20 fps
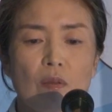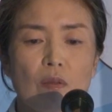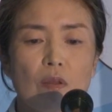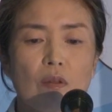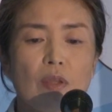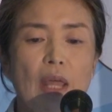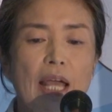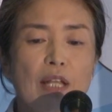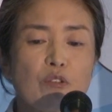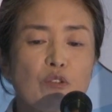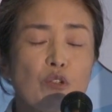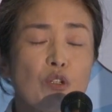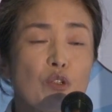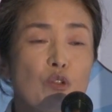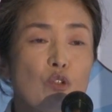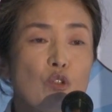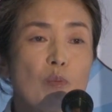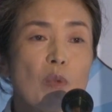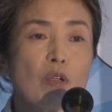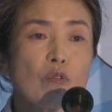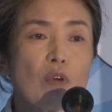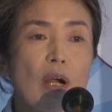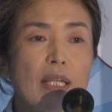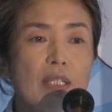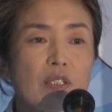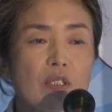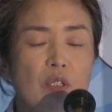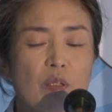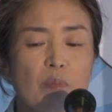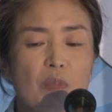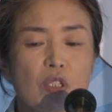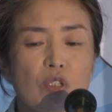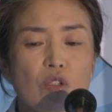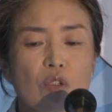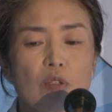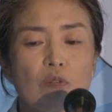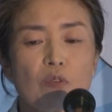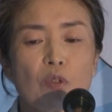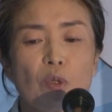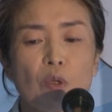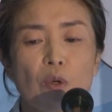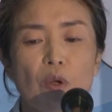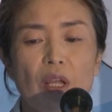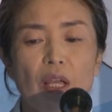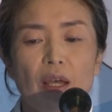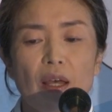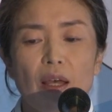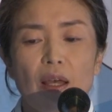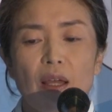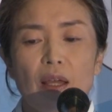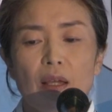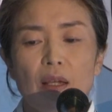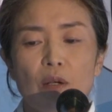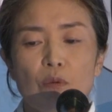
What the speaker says: The Natural Human Rights Commission of Korea